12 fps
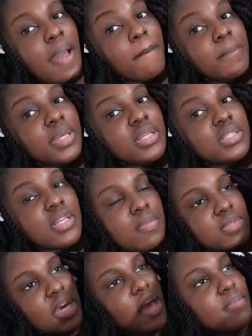can be
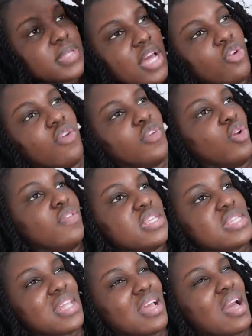sometimes. I don't even know if
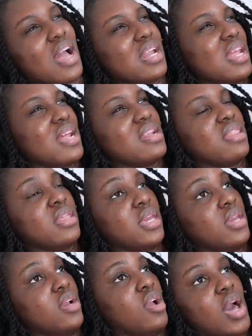this is a Ghanaian
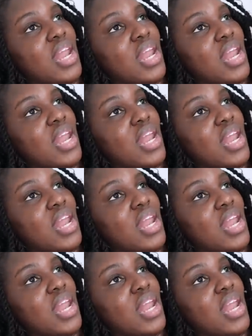thing,